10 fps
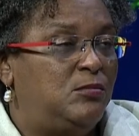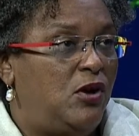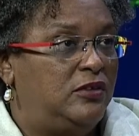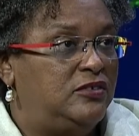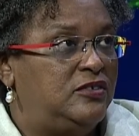
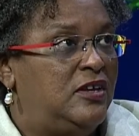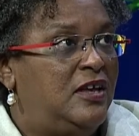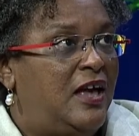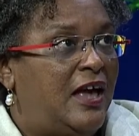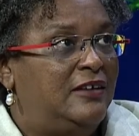bonds.
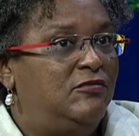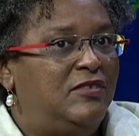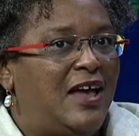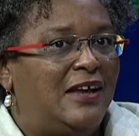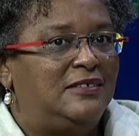And the
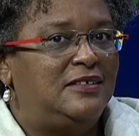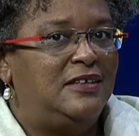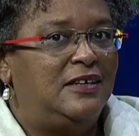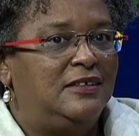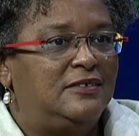reality
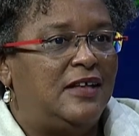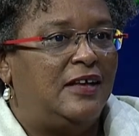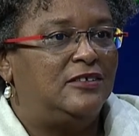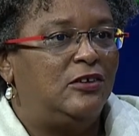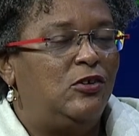is that
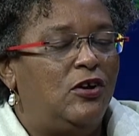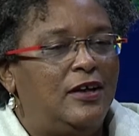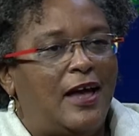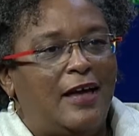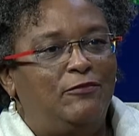as a
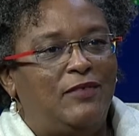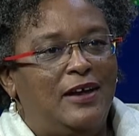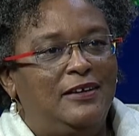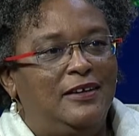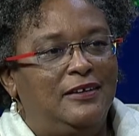lawyer, I
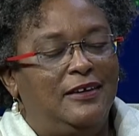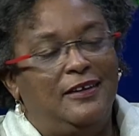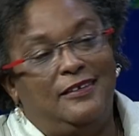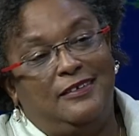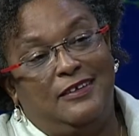find it
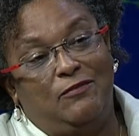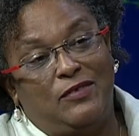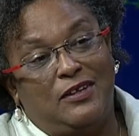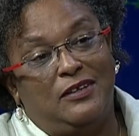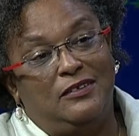
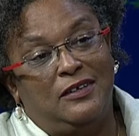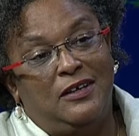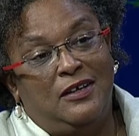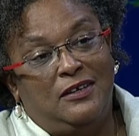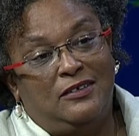difficult
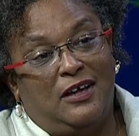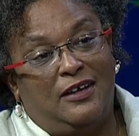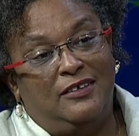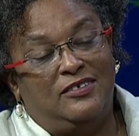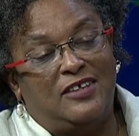to
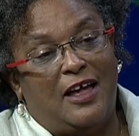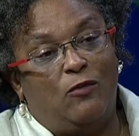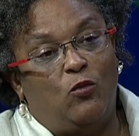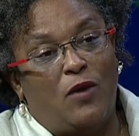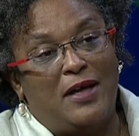
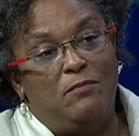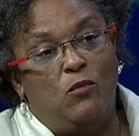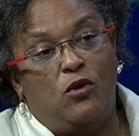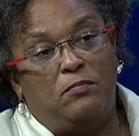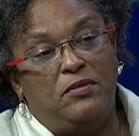understand why
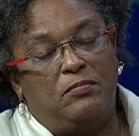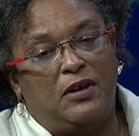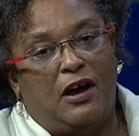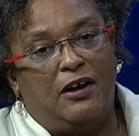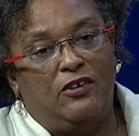more
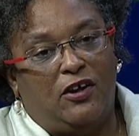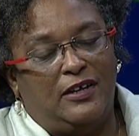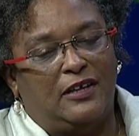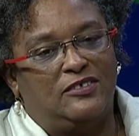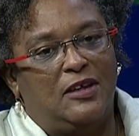people are not
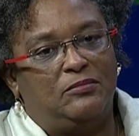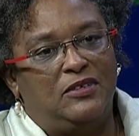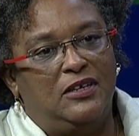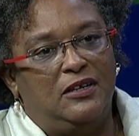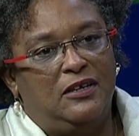
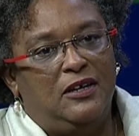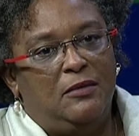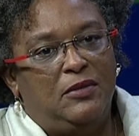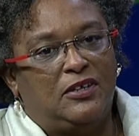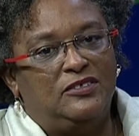accepting it,
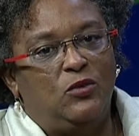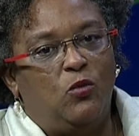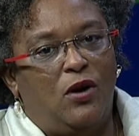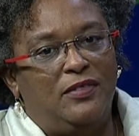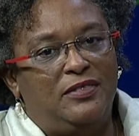because the
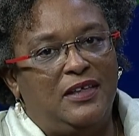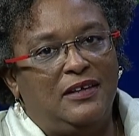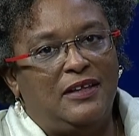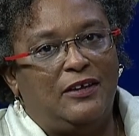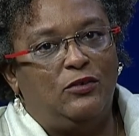one
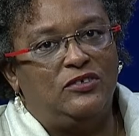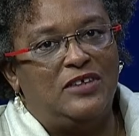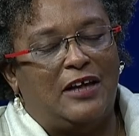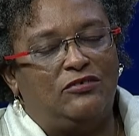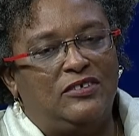thing that those
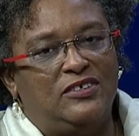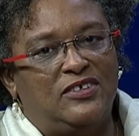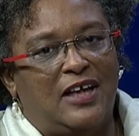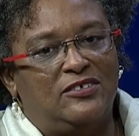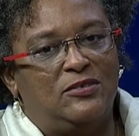natural
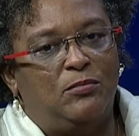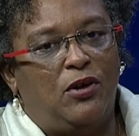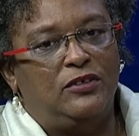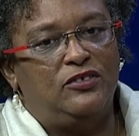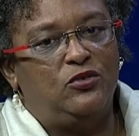disaster
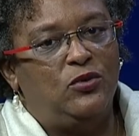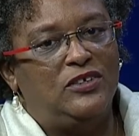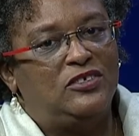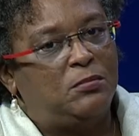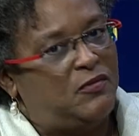bonds do
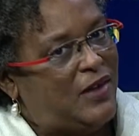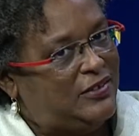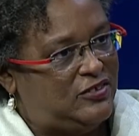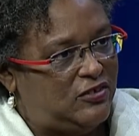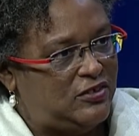is to
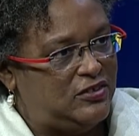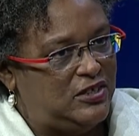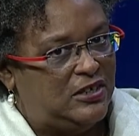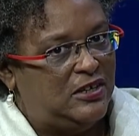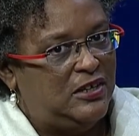provide
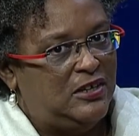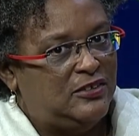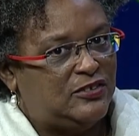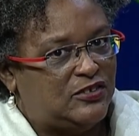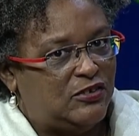certainty.
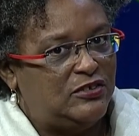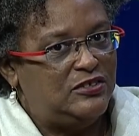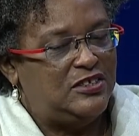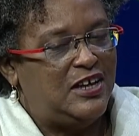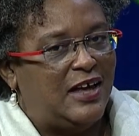
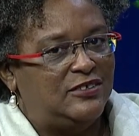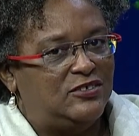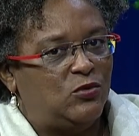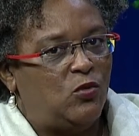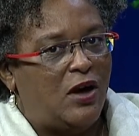Certainty as
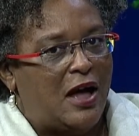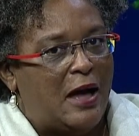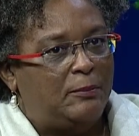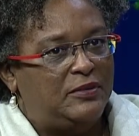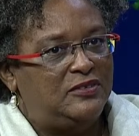to what
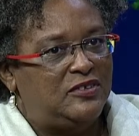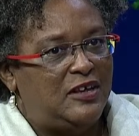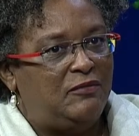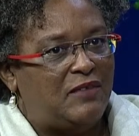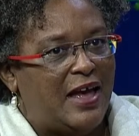happens
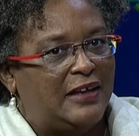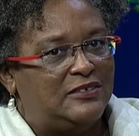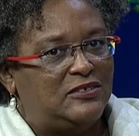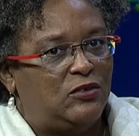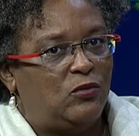if
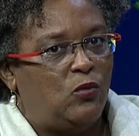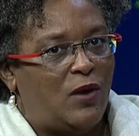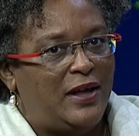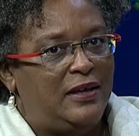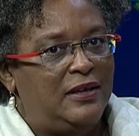X,
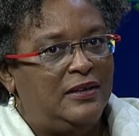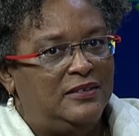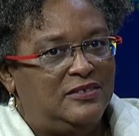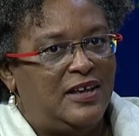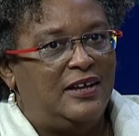Y,
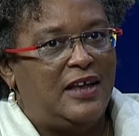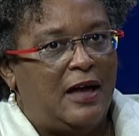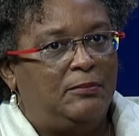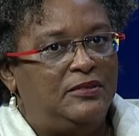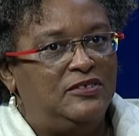Z
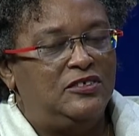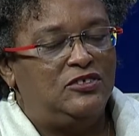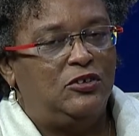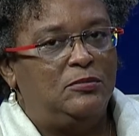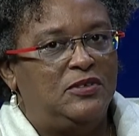happens in
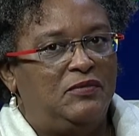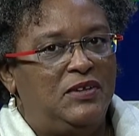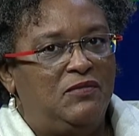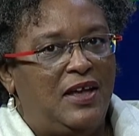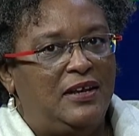terms of an
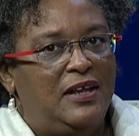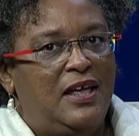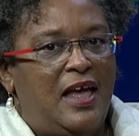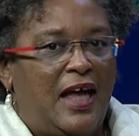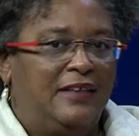event.
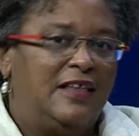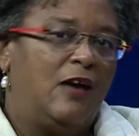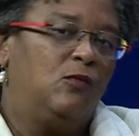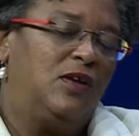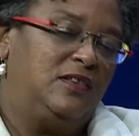And
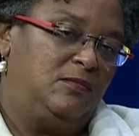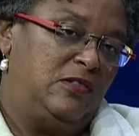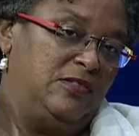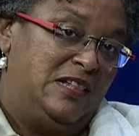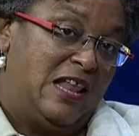that way
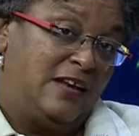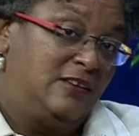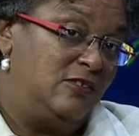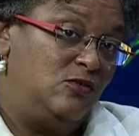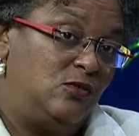the
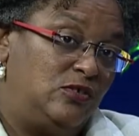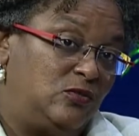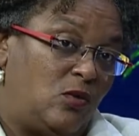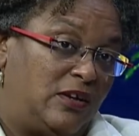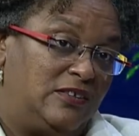lender knows
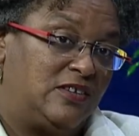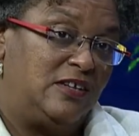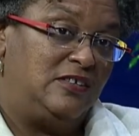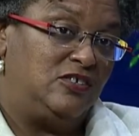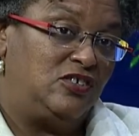what his
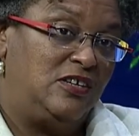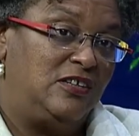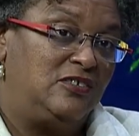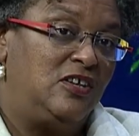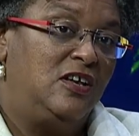condition
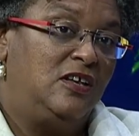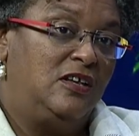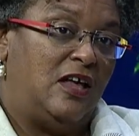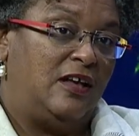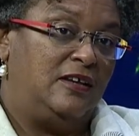is
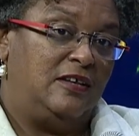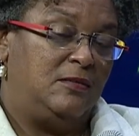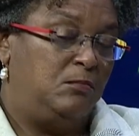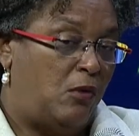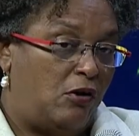and the
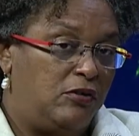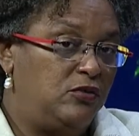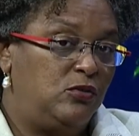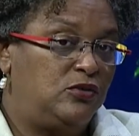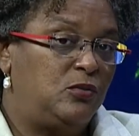borrower
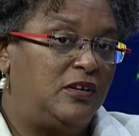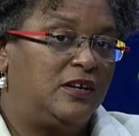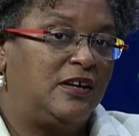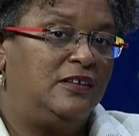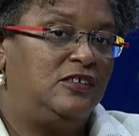knows what the
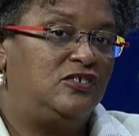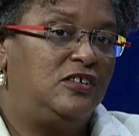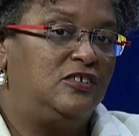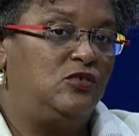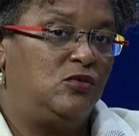condition
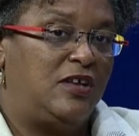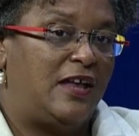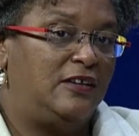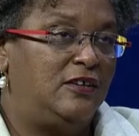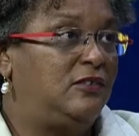is. You
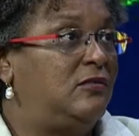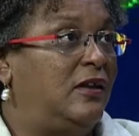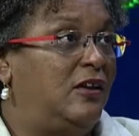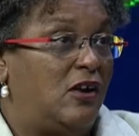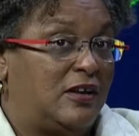get,
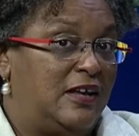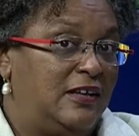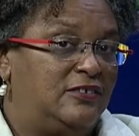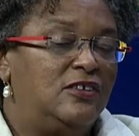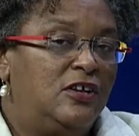in our
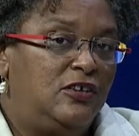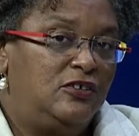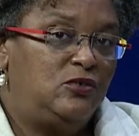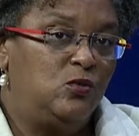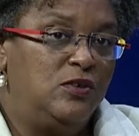case,
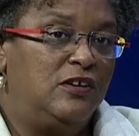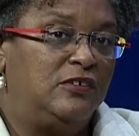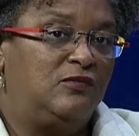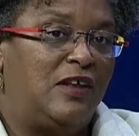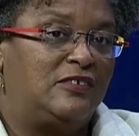2
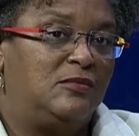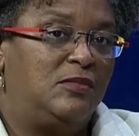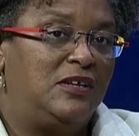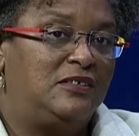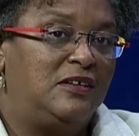years
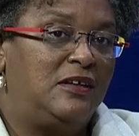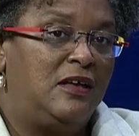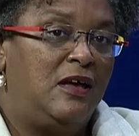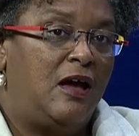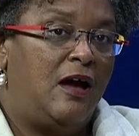flexibility
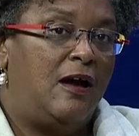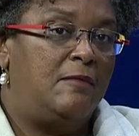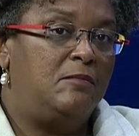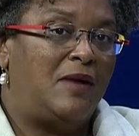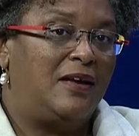
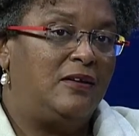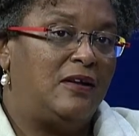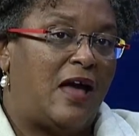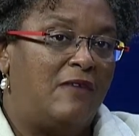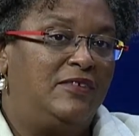by
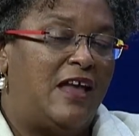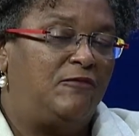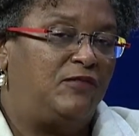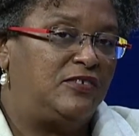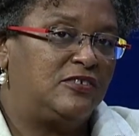having that
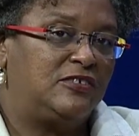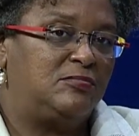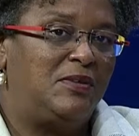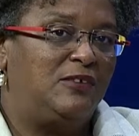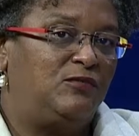fiscal
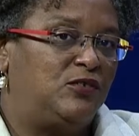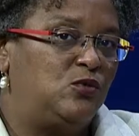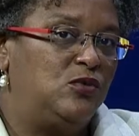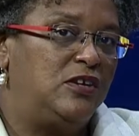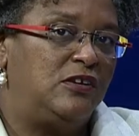space for
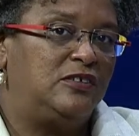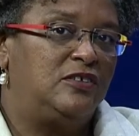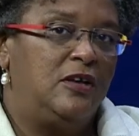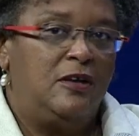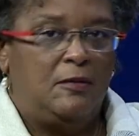2 years,
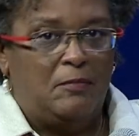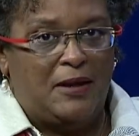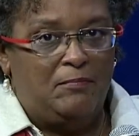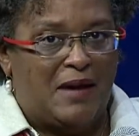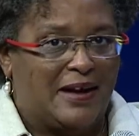by
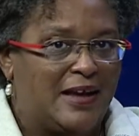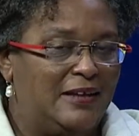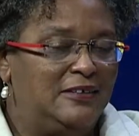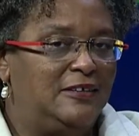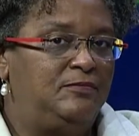
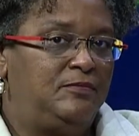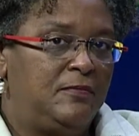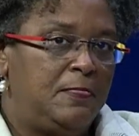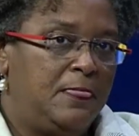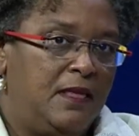back-ending
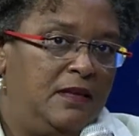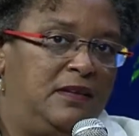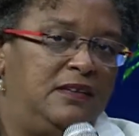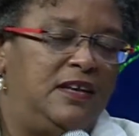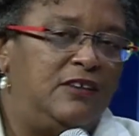
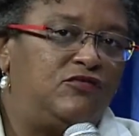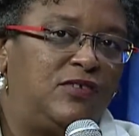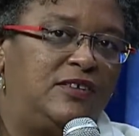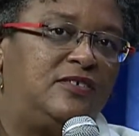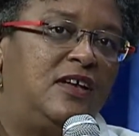the
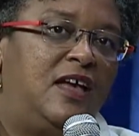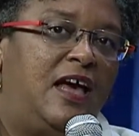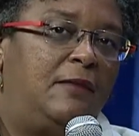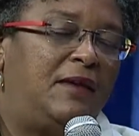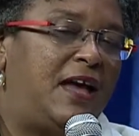interest,
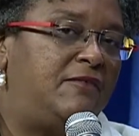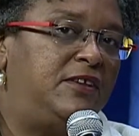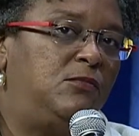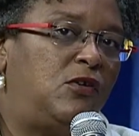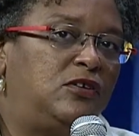and by having
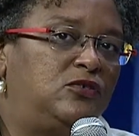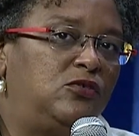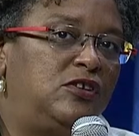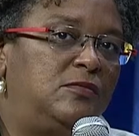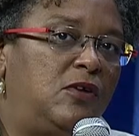a
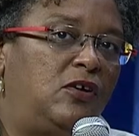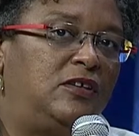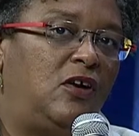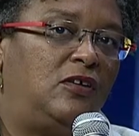moratorium on